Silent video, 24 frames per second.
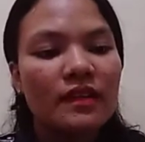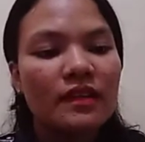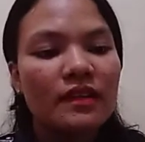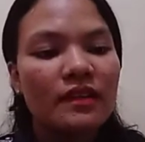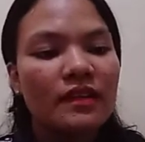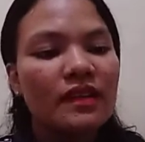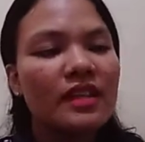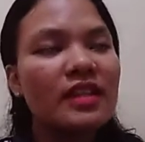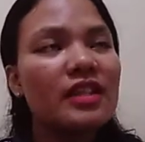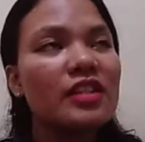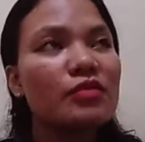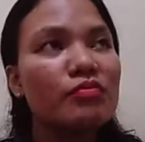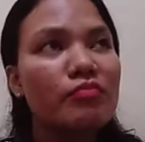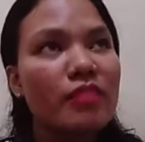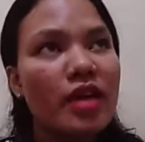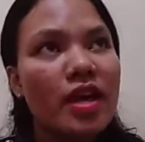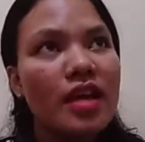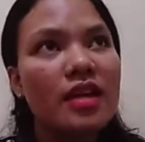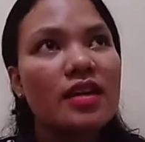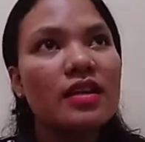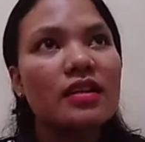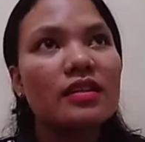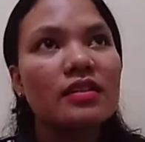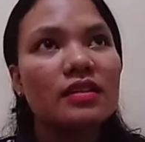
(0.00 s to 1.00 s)
This
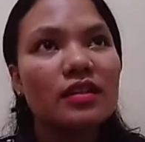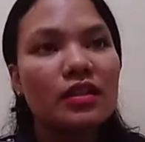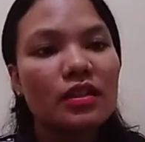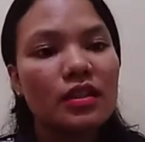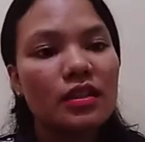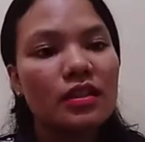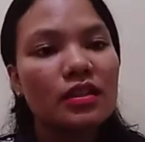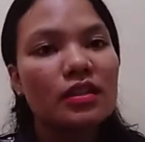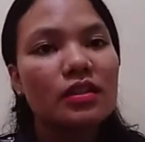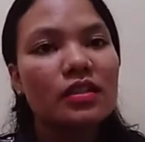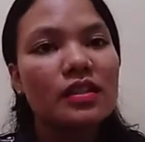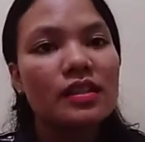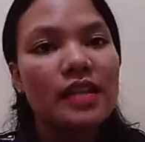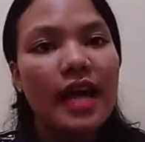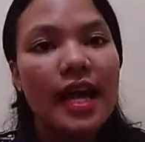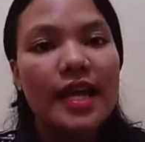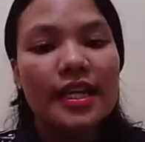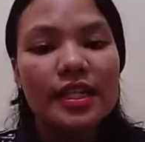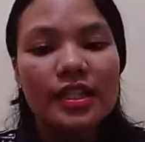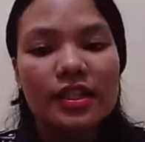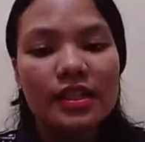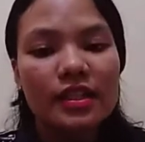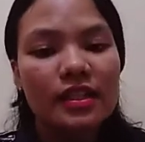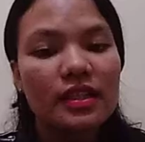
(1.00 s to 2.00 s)
may include
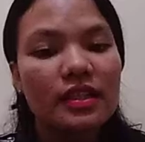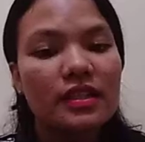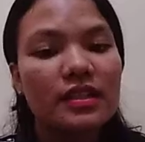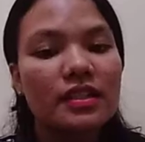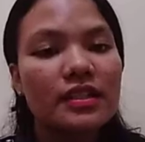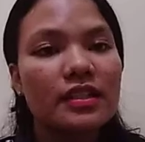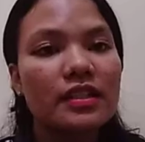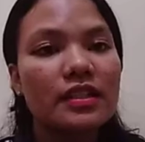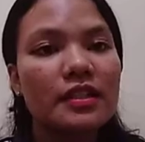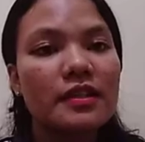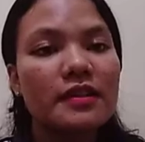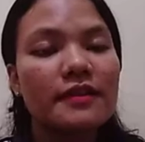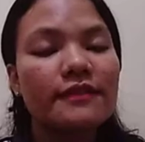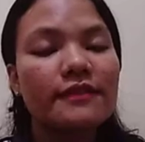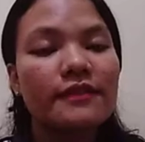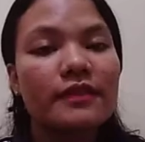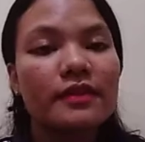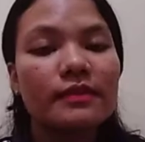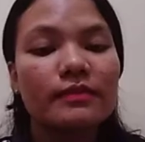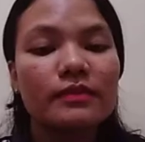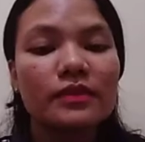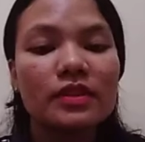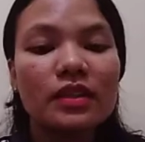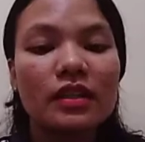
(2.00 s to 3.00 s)
ideology
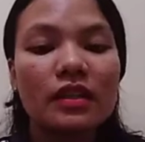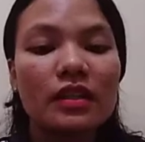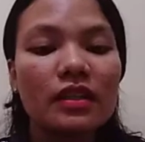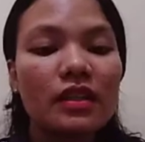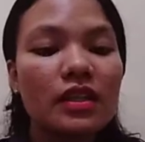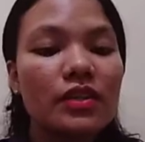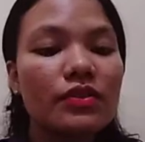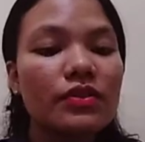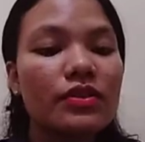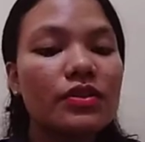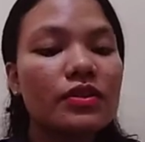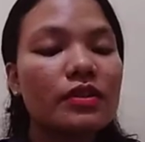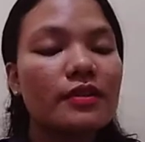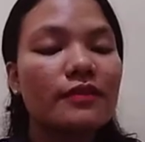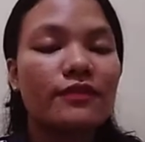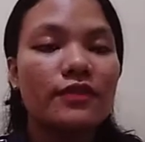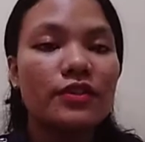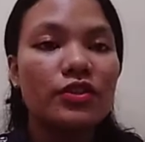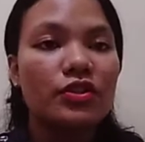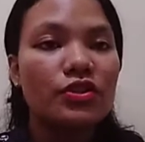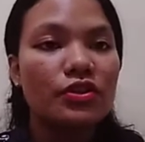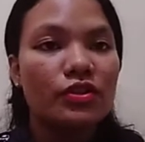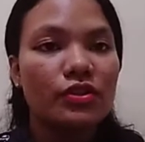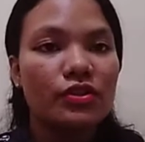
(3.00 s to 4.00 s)
from the linguistic
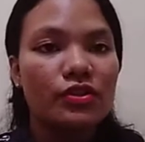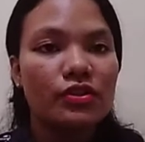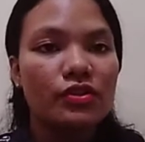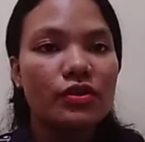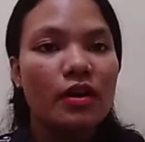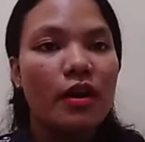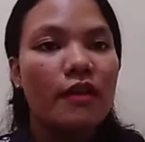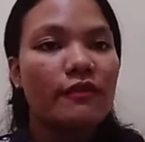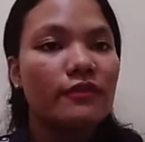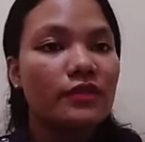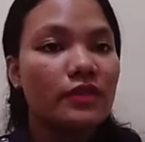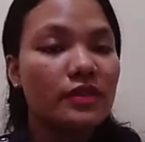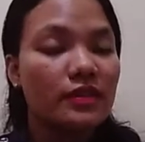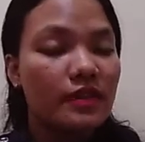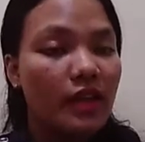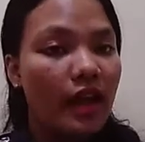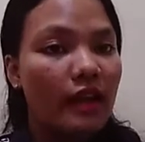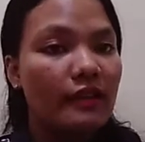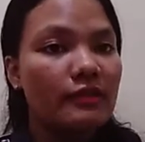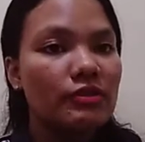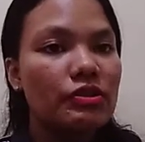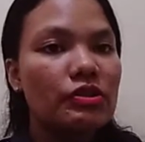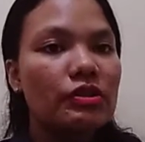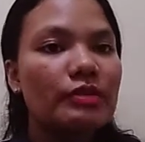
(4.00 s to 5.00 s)
features of the
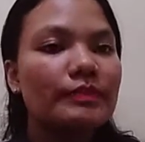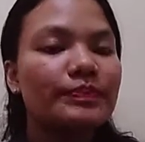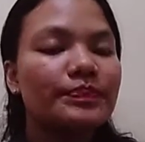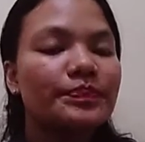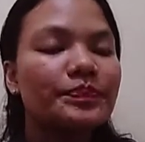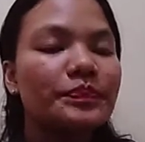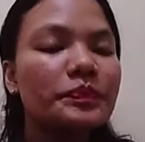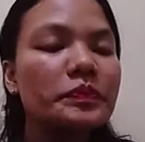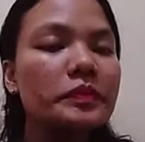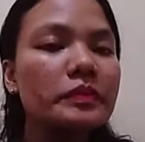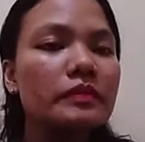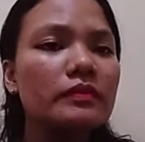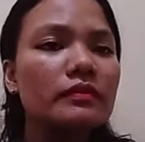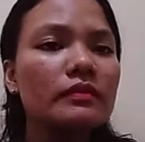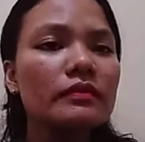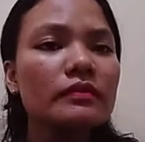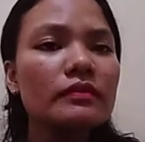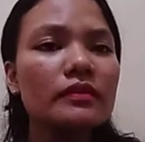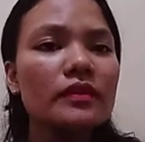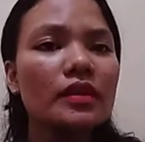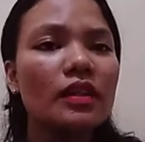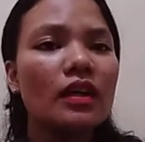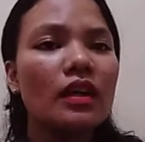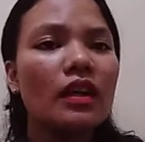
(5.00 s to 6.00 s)
text.
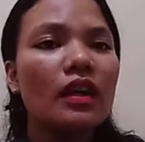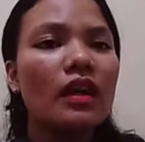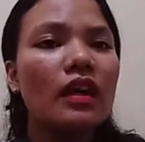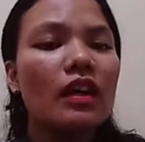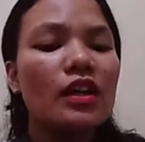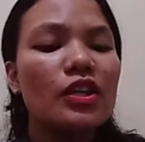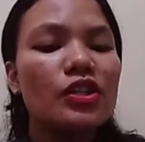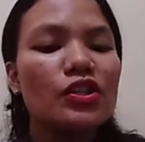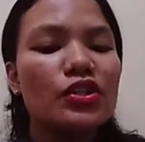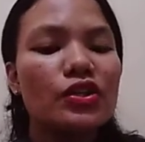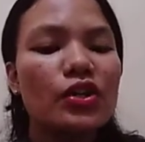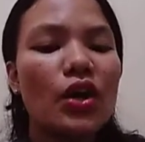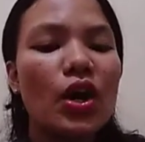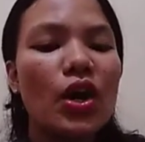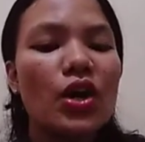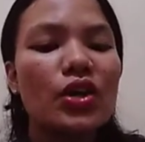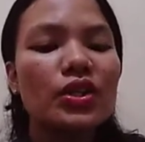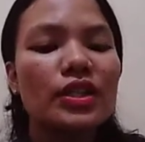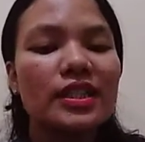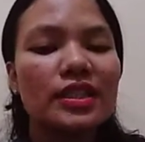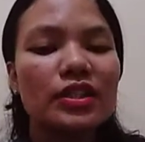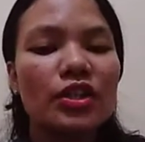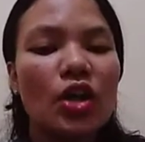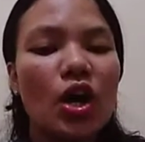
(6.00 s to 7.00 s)
So,
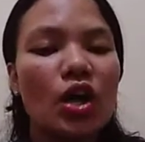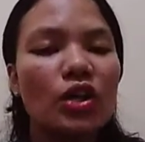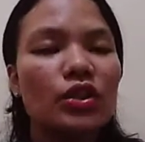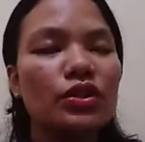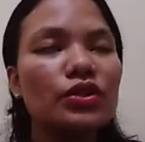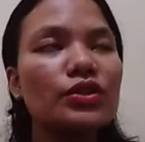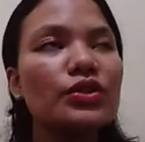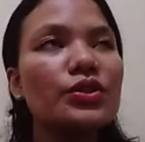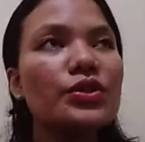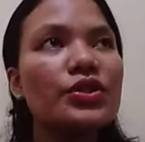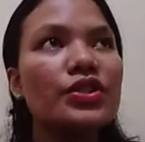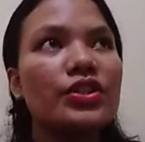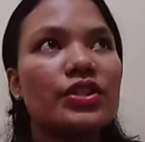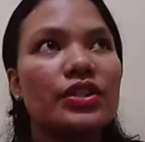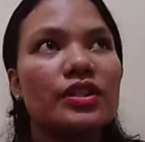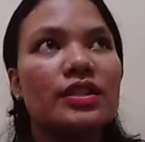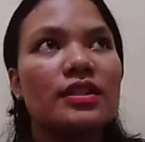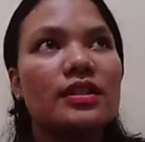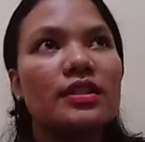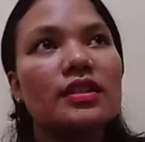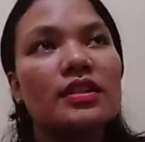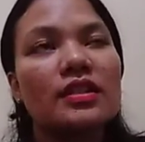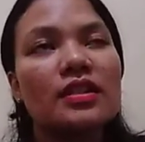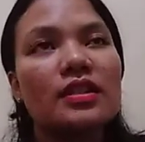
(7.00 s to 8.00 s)
in conclusion,
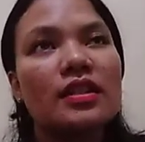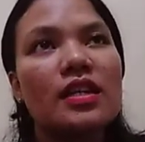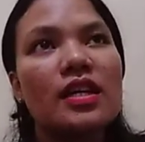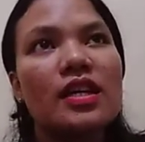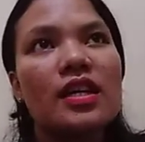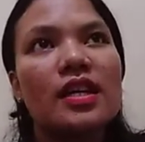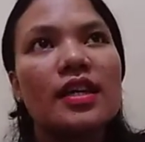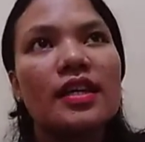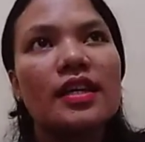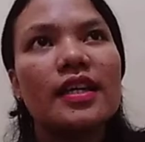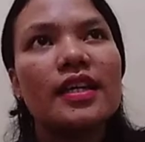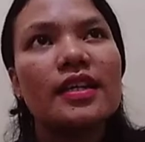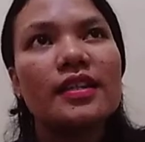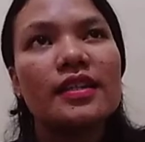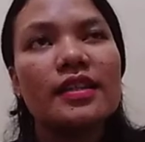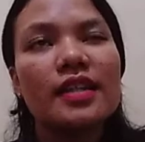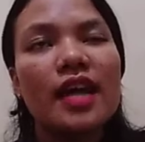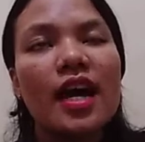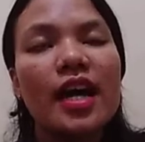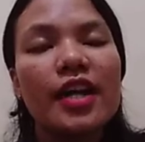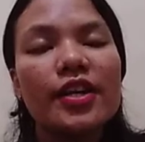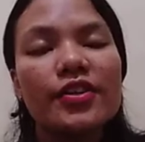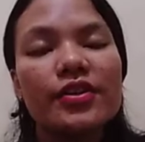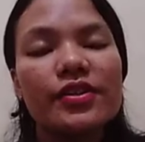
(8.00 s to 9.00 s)
in
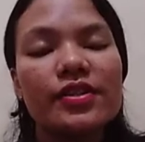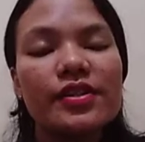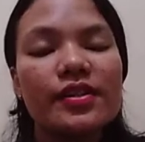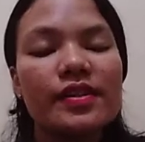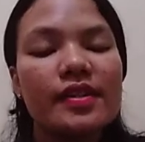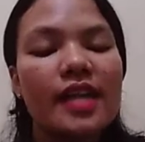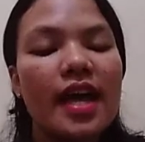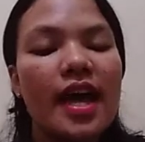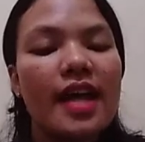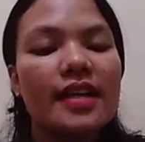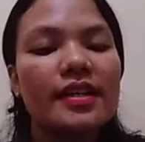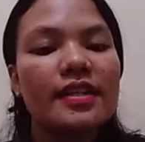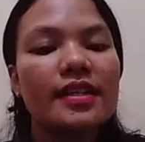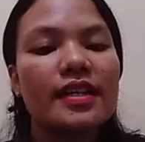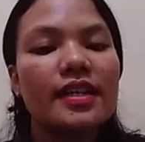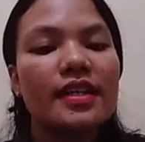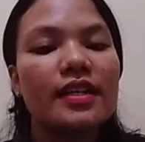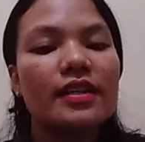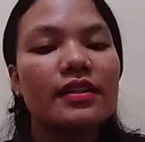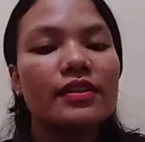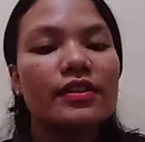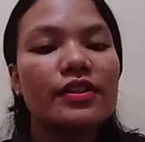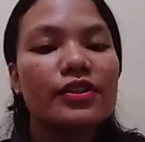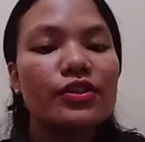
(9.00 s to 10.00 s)

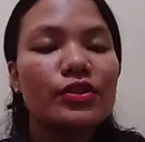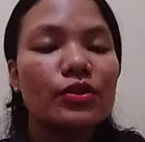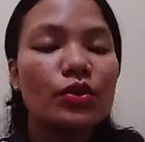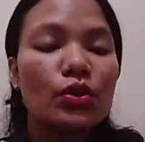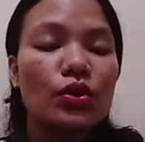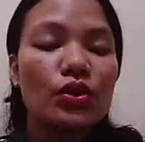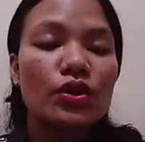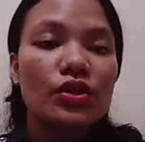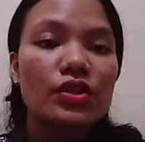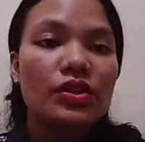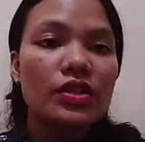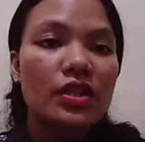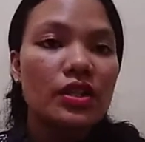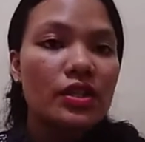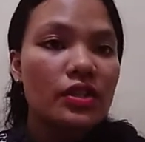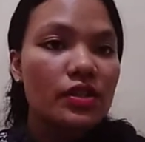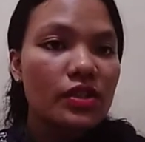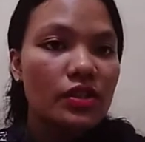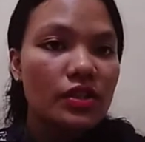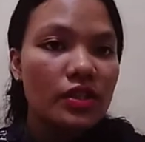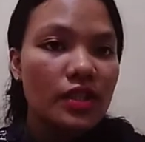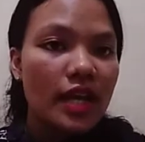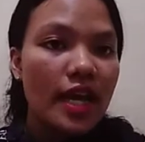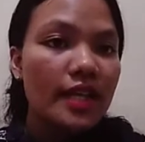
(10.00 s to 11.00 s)
understanding discourse and
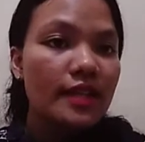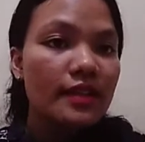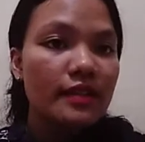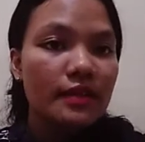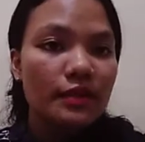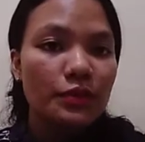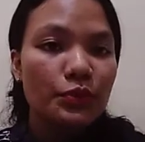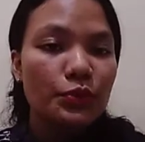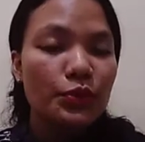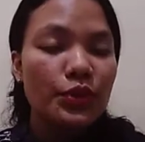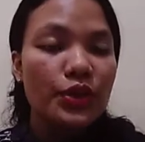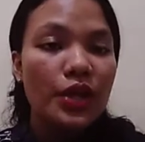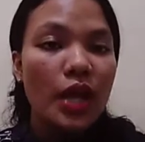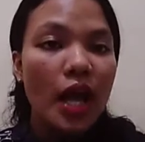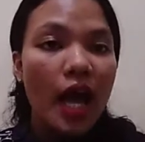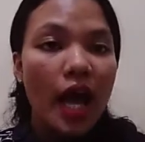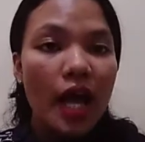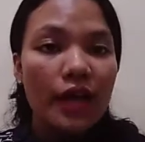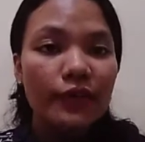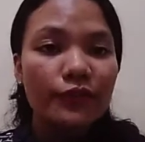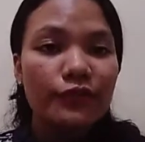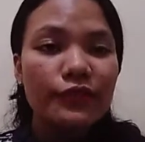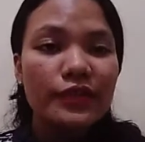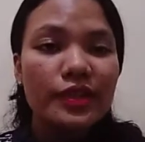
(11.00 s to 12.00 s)
society,
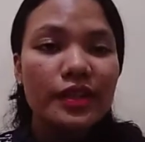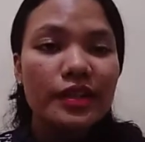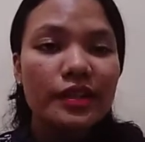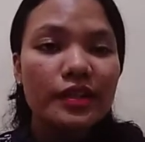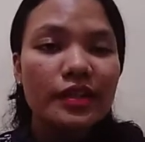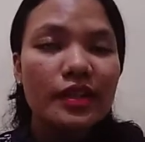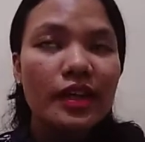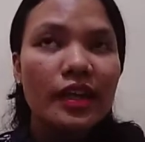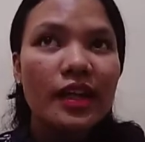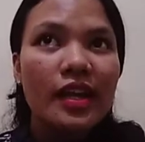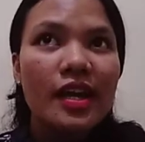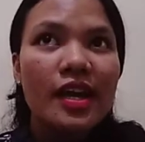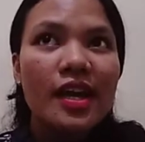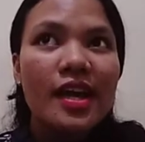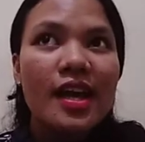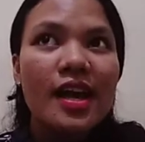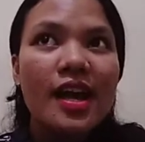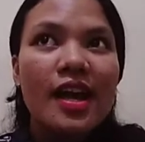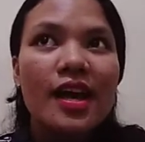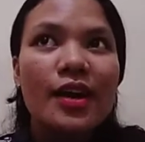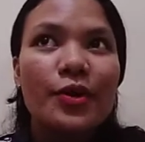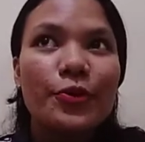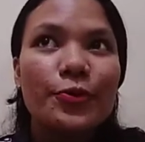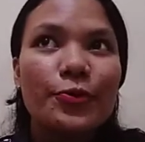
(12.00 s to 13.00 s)
we
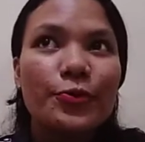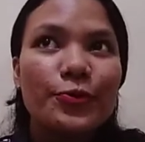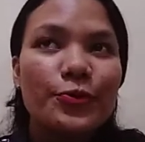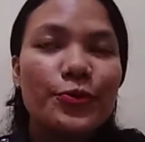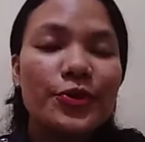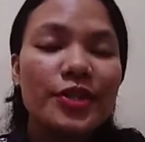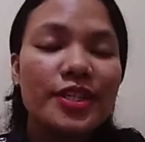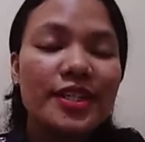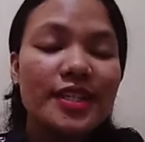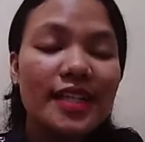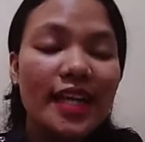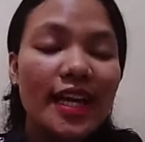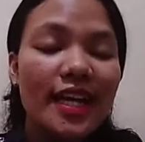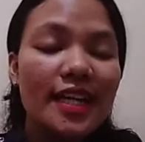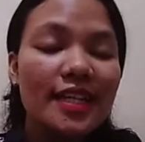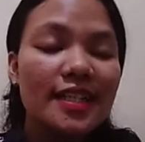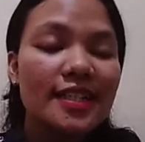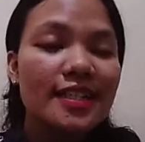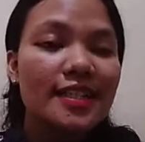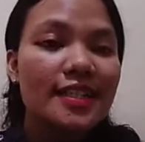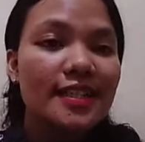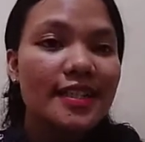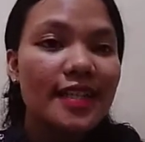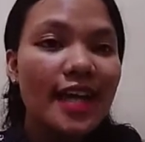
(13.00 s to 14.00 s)

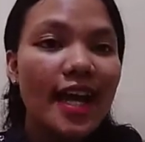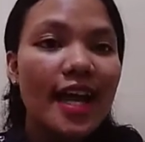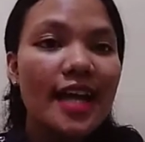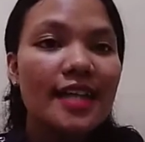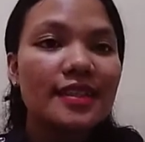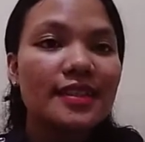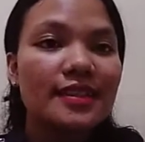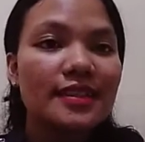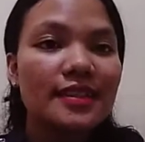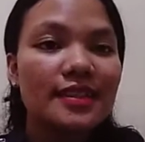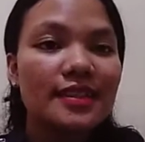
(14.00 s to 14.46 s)
can get